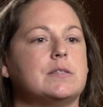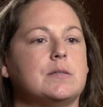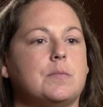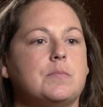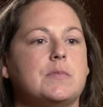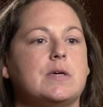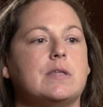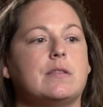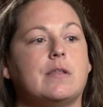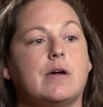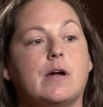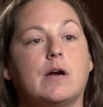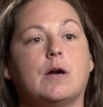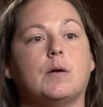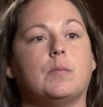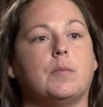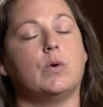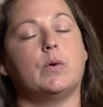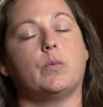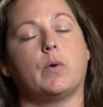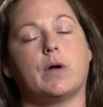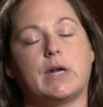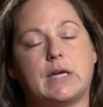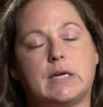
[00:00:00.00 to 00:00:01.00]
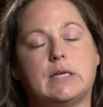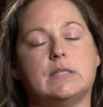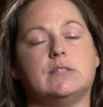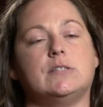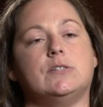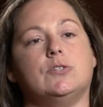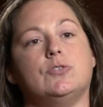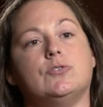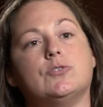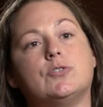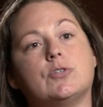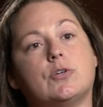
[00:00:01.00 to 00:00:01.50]
something there. We want to
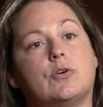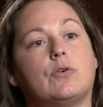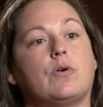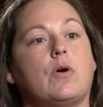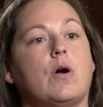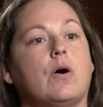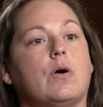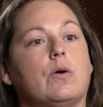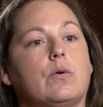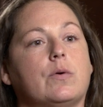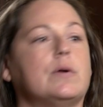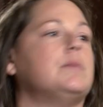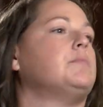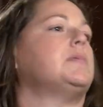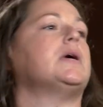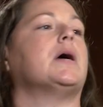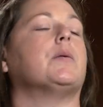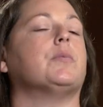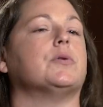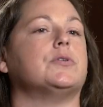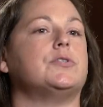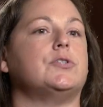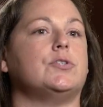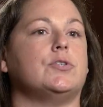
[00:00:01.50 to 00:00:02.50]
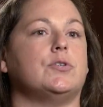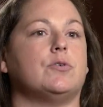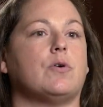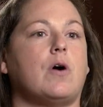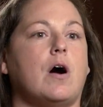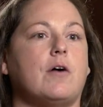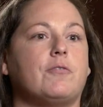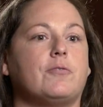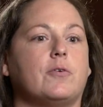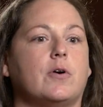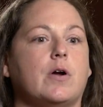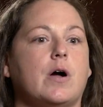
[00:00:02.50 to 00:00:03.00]
continue to grow and be able to
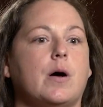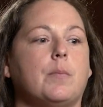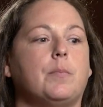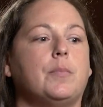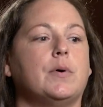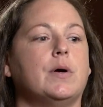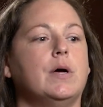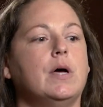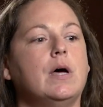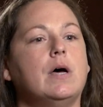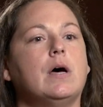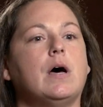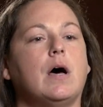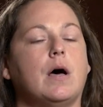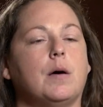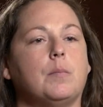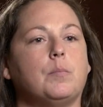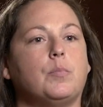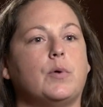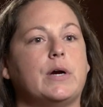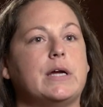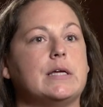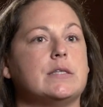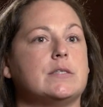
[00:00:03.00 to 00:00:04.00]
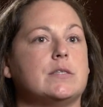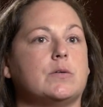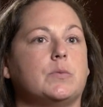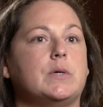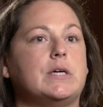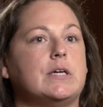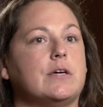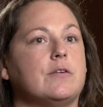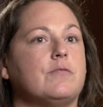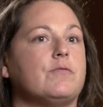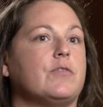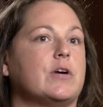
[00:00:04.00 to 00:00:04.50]
offer up brands that we
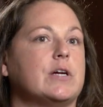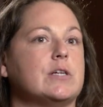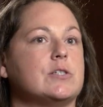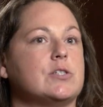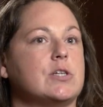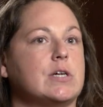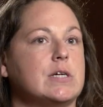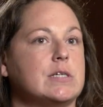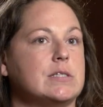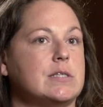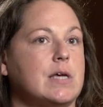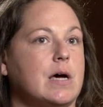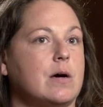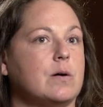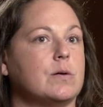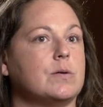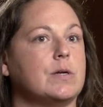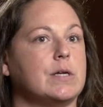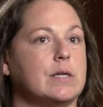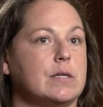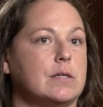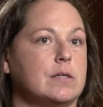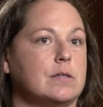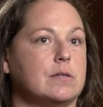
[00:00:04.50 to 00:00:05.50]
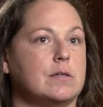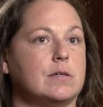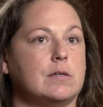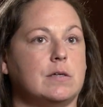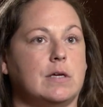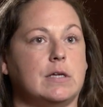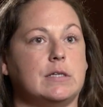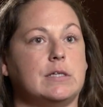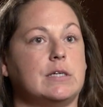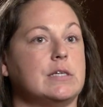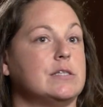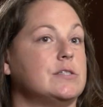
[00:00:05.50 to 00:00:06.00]
can franchise out and
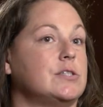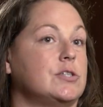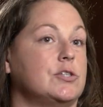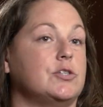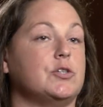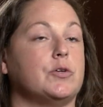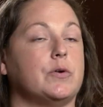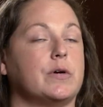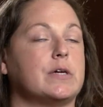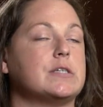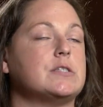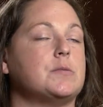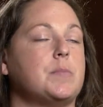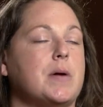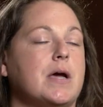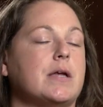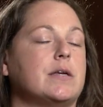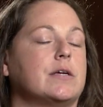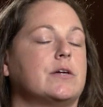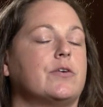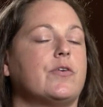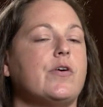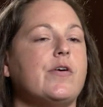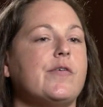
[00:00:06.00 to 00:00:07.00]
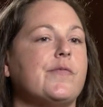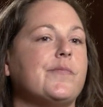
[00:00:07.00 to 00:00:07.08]
continue to expand and grow.